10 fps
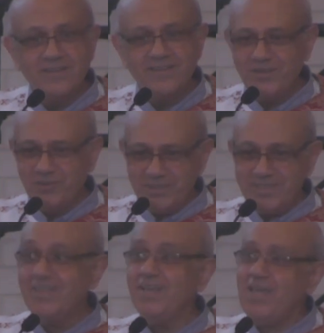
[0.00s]
Who's
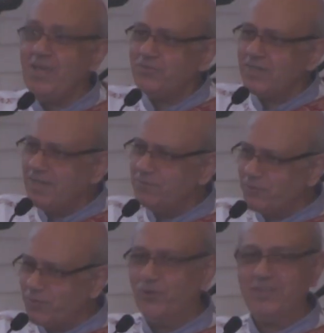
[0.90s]
Abraham, of
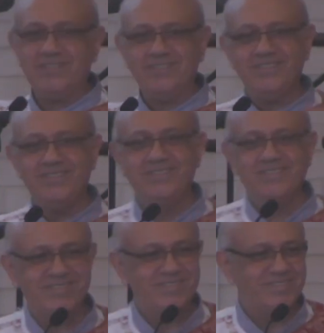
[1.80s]
course.
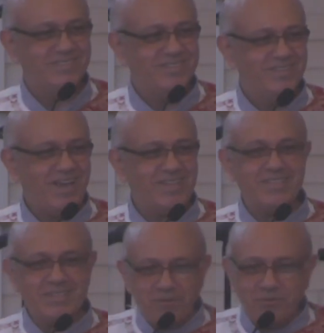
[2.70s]
I see
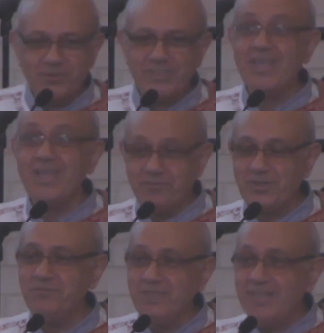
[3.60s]
some of you say
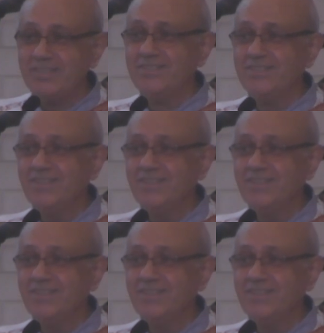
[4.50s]
Abraham. Yes.